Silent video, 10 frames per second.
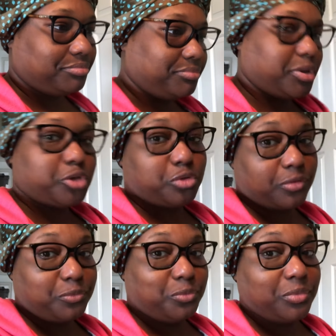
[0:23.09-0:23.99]
picture
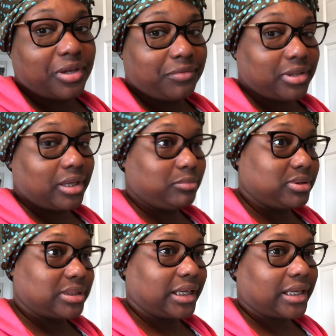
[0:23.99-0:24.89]
of everything
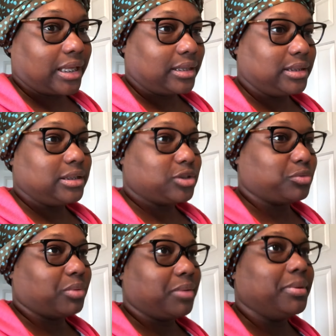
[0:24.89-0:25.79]
was like kind of
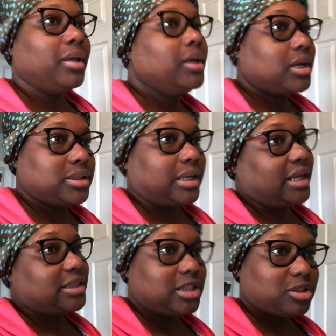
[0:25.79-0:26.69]
disarray because I
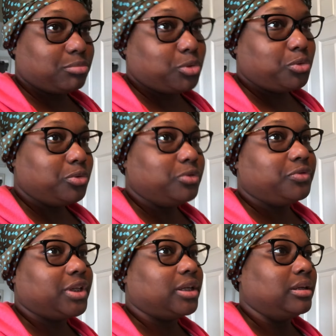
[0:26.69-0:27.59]
had just
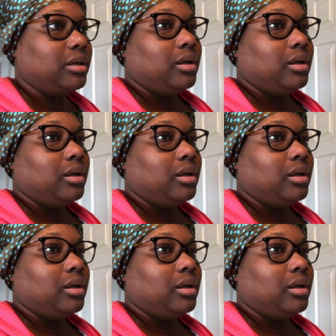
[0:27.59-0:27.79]
moved and